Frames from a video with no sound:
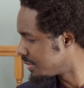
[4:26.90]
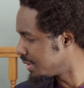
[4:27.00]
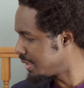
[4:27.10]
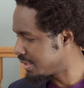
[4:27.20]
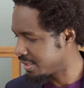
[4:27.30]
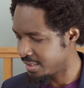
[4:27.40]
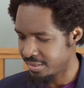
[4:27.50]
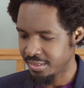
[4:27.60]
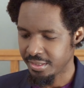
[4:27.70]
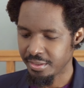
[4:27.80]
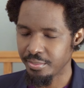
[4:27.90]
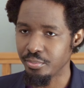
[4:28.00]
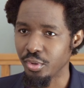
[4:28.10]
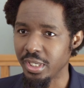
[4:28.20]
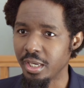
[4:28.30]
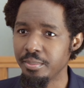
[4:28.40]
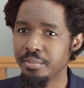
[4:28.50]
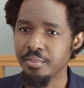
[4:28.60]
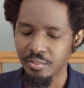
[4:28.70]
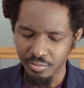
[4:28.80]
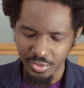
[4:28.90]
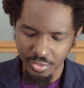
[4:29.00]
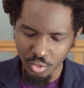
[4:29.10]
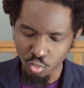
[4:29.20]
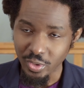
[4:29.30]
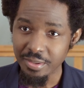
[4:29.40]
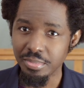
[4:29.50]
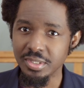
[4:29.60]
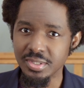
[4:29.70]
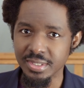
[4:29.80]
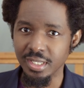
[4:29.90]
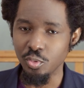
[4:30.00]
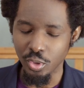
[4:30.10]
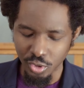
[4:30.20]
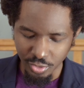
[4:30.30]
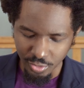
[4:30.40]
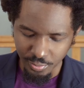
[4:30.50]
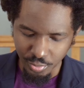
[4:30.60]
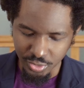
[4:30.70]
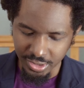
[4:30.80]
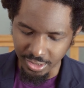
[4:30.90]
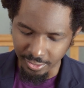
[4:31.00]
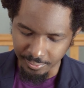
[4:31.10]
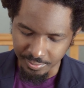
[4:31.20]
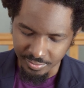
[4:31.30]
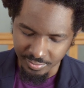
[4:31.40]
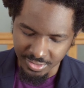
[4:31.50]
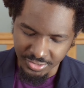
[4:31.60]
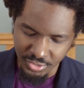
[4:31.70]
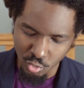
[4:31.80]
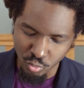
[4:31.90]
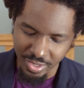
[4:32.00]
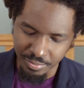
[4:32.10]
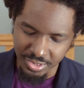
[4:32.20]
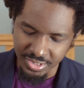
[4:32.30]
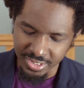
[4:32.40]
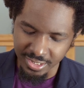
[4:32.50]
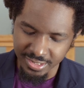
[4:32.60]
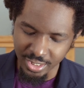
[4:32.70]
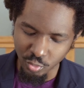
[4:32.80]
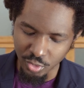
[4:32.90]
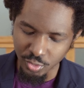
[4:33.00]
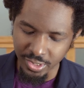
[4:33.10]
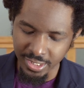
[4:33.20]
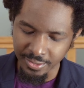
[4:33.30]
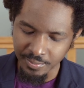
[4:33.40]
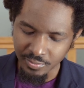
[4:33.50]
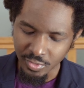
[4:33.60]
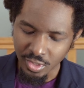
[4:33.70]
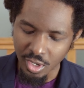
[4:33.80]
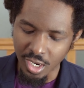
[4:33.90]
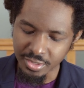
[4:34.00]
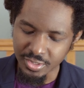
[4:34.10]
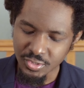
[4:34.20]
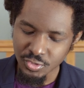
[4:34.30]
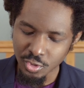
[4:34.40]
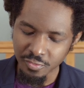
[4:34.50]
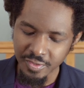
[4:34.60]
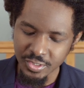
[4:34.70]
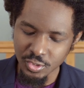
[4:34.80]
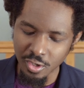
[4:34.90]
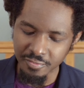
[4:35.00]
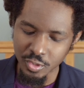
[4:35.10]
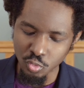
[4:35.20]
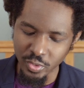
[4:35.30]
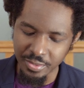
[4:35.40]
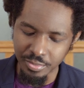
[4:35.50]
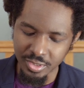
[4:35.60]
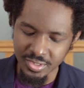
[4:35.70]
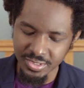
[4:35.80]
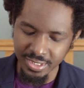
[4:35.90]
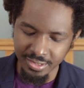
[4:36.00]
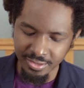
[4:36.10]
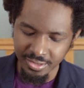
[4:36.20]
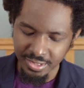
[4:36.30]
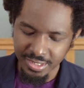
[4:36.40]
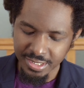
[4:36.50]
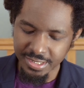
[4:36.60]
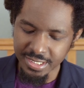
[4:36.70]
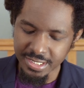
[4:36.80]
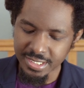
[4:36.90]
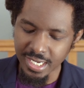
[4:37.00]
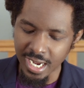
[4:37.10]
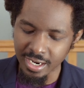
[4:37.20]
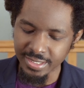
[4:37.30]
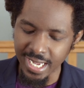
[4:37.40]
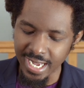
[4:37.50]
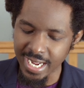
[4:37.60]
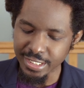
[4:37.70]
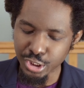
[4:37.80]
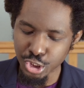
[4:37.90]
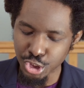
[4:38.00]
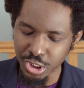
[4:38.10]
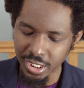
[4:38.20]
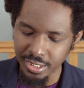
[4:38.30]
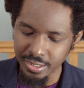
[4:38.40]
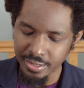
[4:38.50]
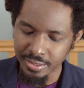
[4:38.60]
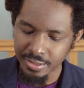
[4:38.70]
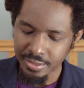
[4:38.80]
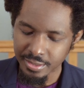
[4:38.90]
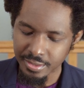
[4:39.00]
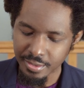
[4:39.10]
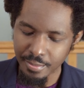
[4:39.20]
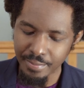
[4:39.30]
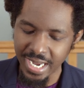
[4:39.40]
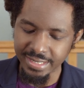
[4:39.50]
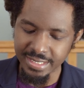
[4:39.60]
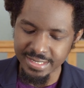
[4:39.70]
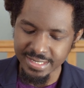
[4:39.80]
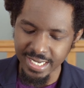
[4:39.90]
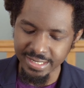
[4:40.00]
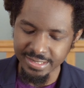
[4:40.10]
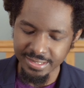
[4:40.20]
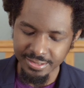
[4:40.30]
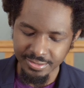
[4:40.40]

let's bring it up. The red blood cell, we're going to put it there. This is the red blood cell that we're looking at. On the surface of the red blood cell, these are the antigen binding site